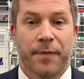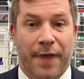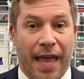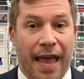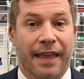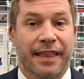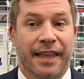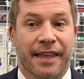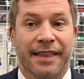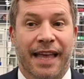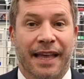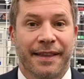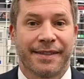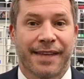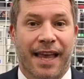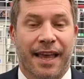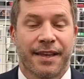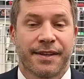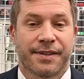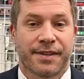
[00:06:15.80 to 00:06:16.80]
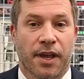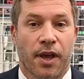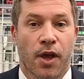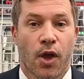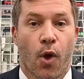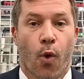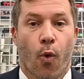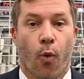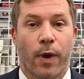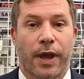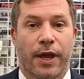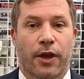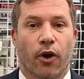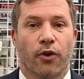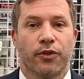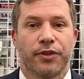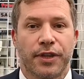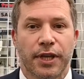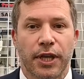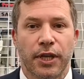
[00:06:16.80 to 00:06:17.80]
and in that sense, uh, we
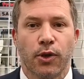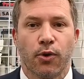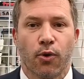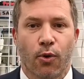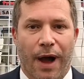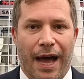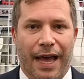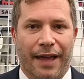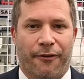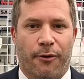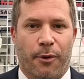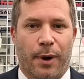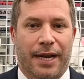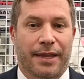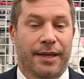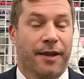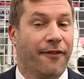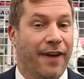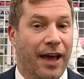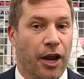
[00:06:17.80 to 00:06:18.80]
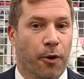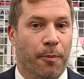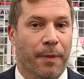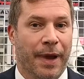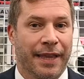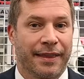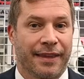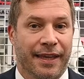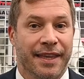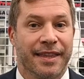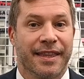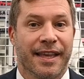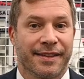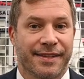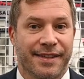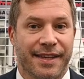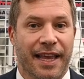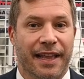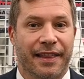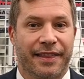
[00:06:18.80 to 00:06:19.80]
continue our development in the
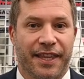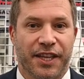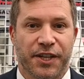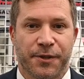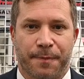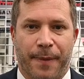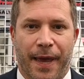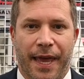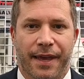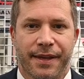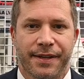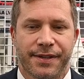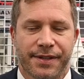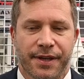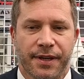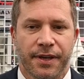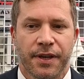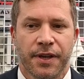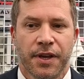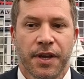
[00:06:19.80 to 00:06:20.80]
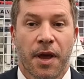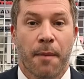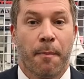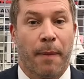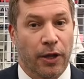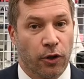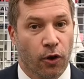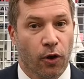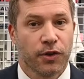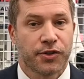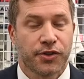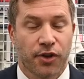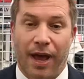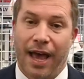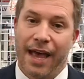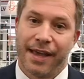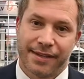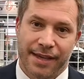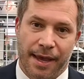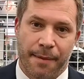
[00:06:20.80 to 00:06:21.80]
C L T space, but also,
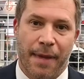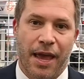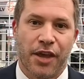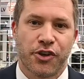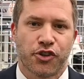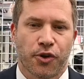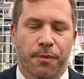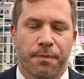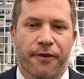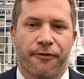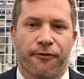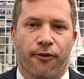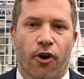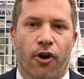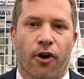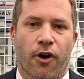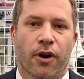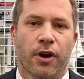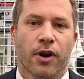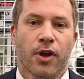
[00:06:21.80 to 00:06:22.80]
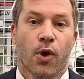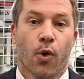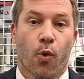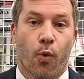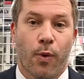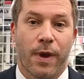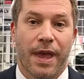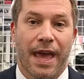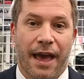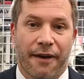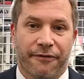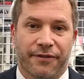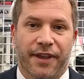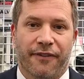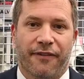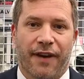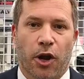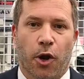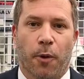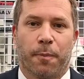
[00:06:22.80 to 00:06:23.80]
as I mentioned before, we have
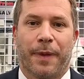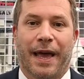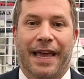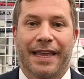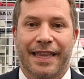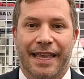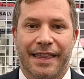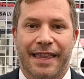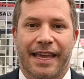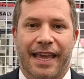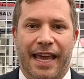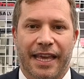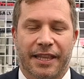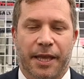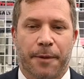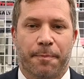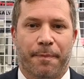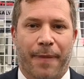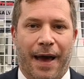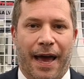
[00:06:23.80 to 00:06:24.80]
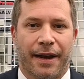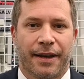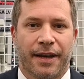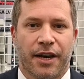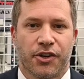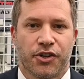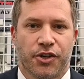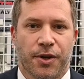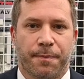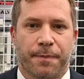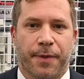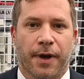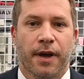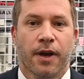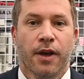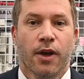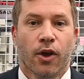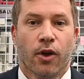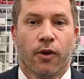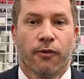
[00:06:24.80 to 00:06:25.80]
developed a dedicated partnership
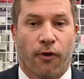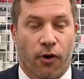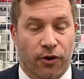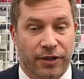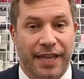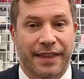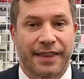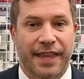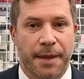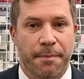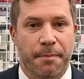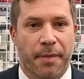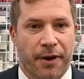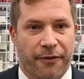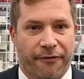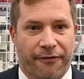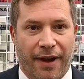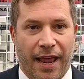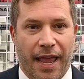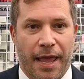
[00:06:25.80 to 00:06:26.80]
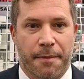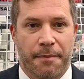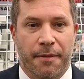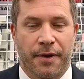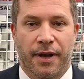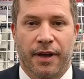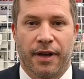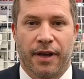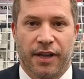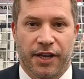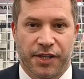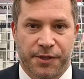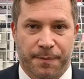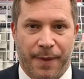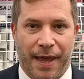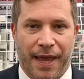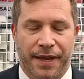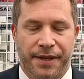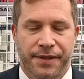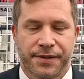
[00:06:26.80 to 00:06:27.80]
for the timber frame uh,
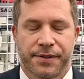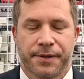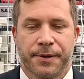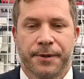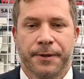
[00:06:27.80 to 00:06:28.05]
space.